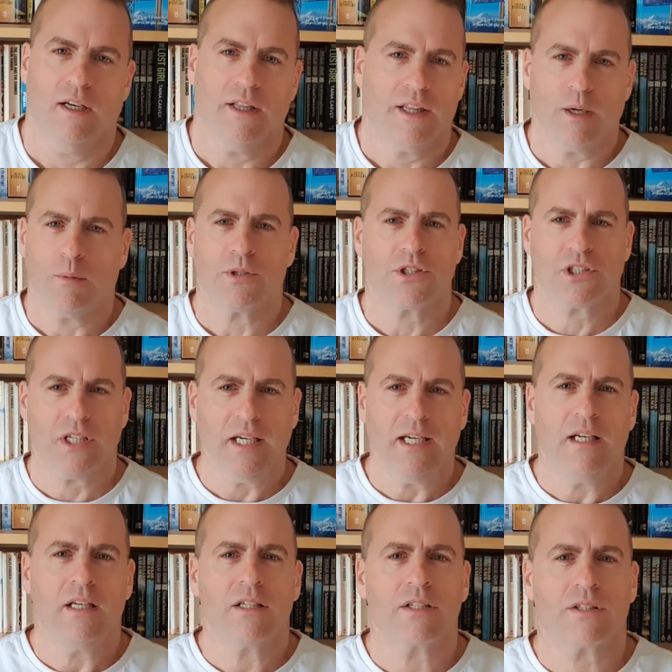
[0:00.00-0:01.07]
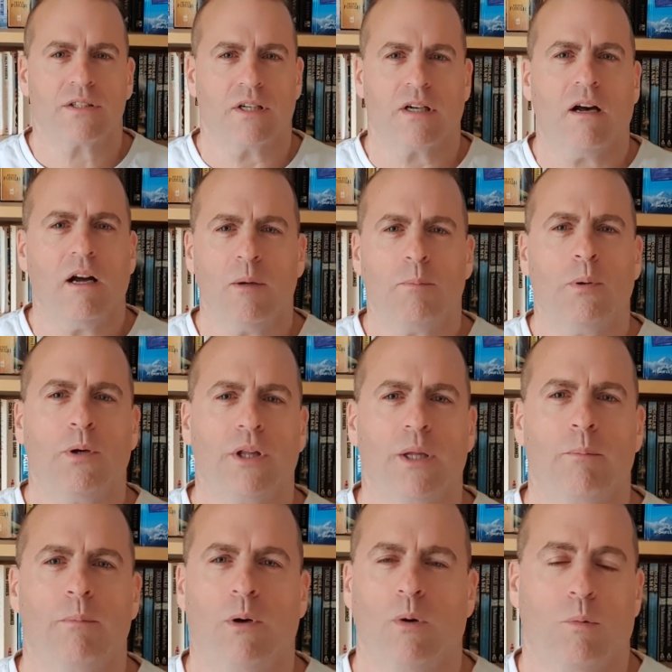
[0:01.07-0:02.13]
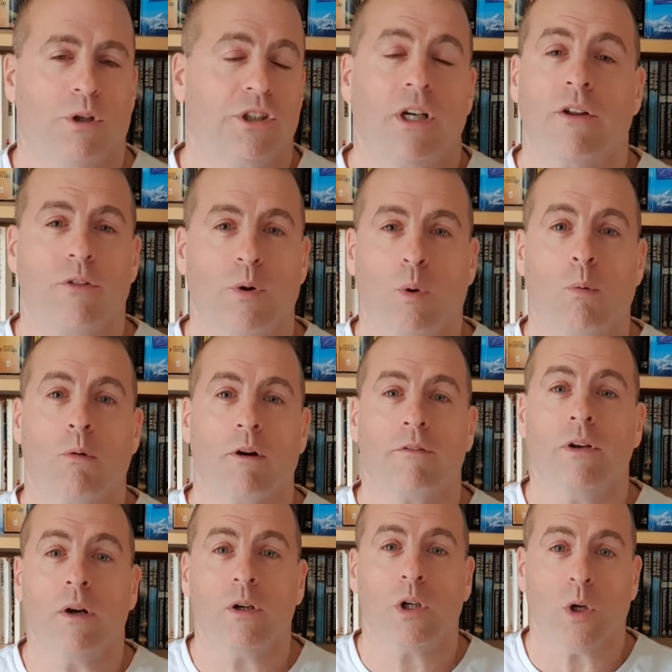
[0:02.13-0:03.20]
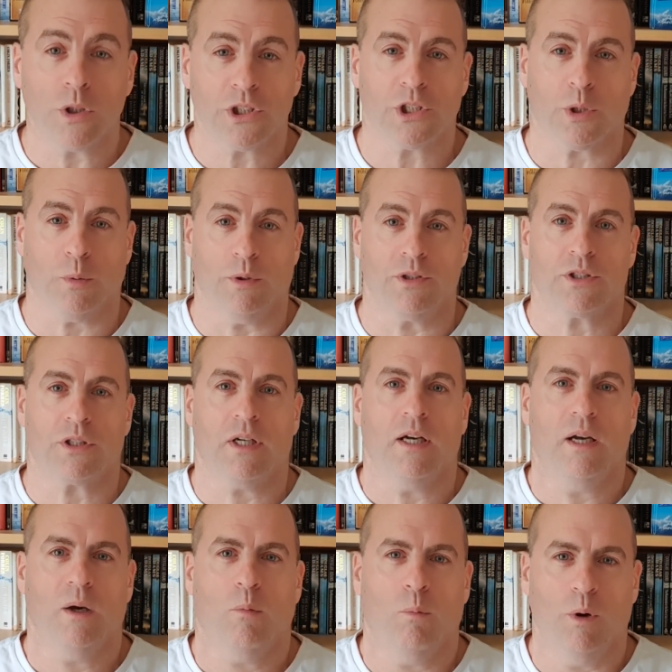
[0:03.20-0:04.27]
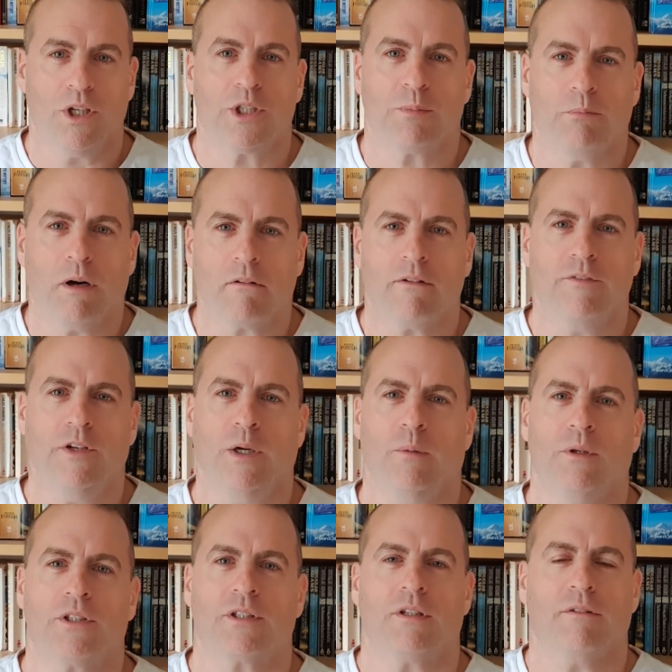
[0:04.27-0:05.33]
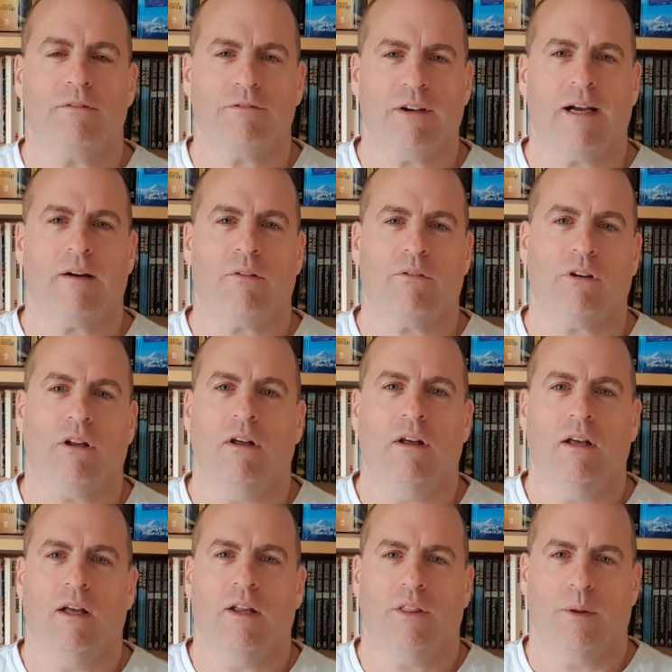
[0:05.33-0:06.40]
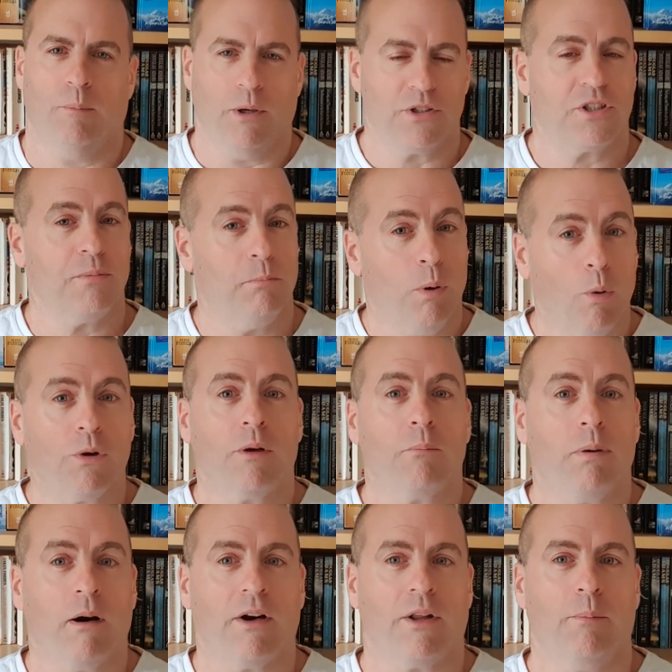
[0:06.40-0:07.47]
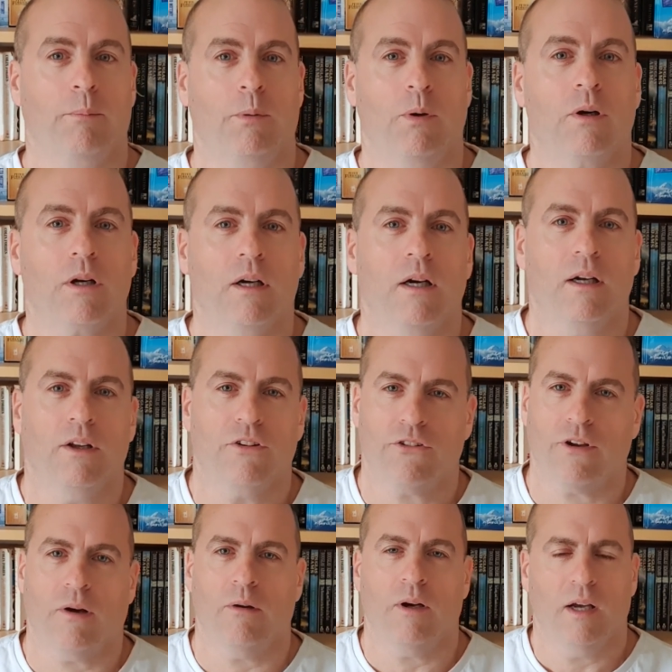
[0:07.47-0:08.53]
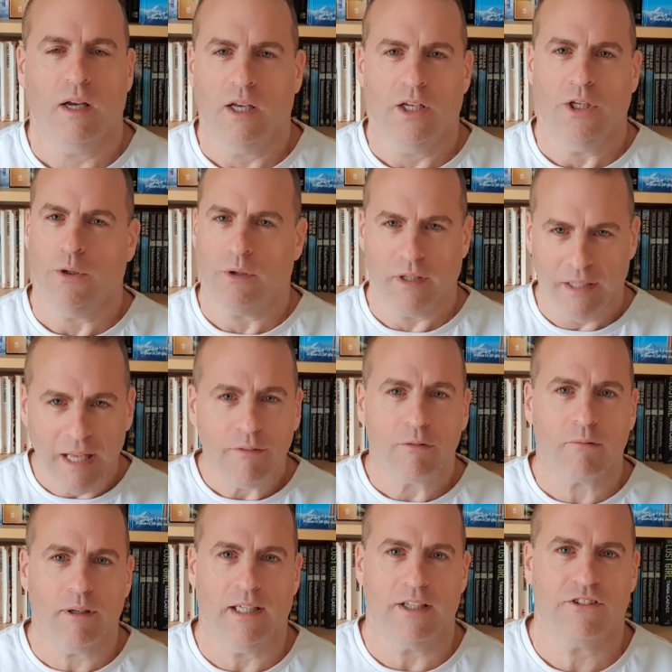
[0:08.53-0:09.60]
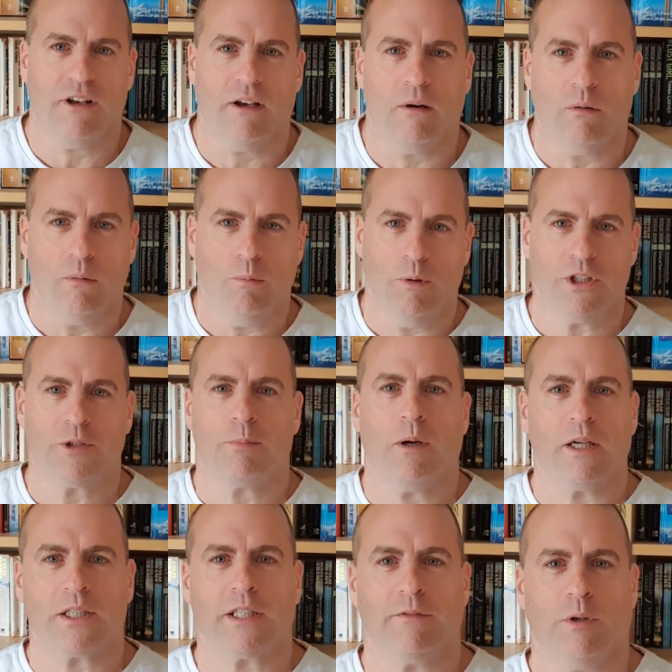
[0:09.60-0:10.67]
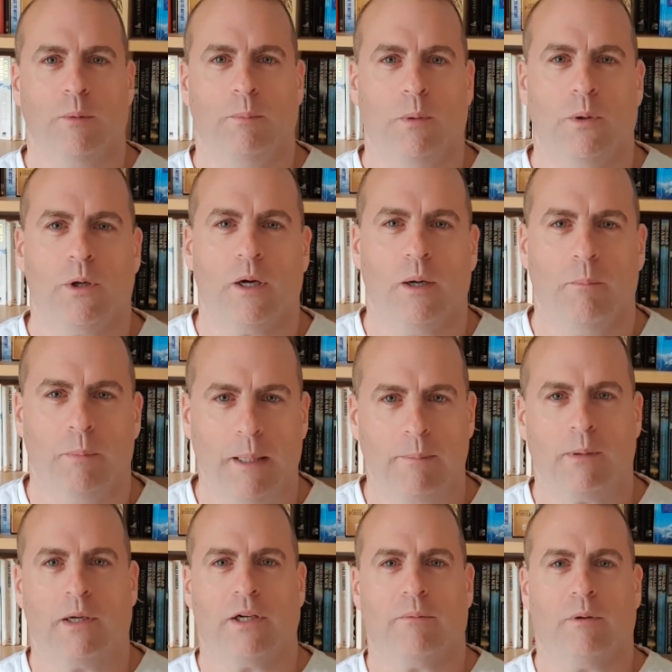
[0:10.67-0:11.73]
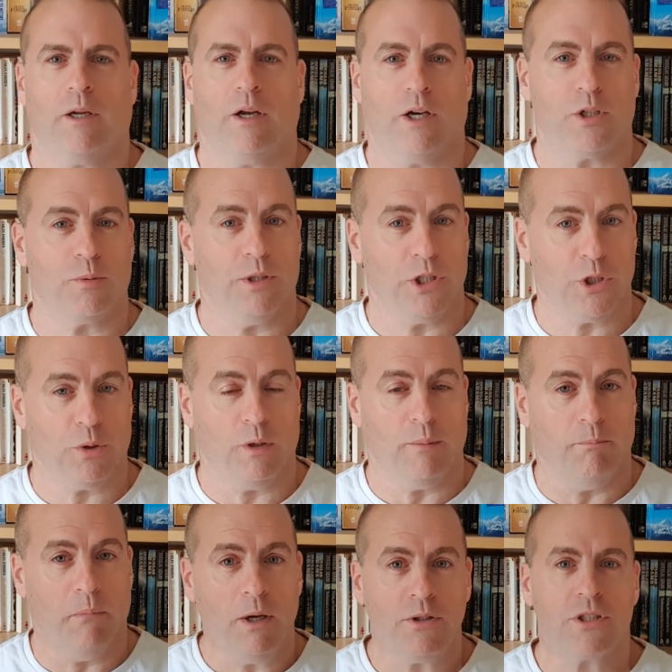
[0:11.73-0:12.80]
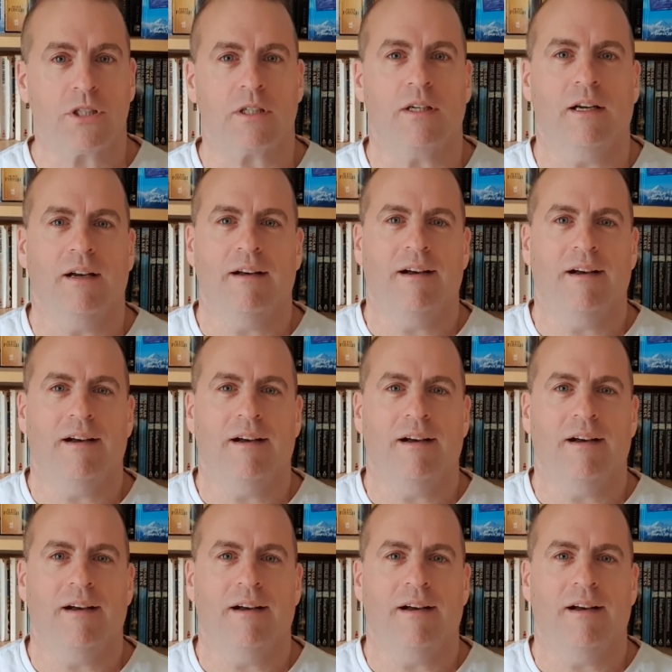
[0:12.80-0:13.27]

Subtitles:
There were scenes that I'd put in the book which I thought were of no consequence, which my reviewers found the most important part of the book. So you can never really tell which parts of your book people are going to enjoy most.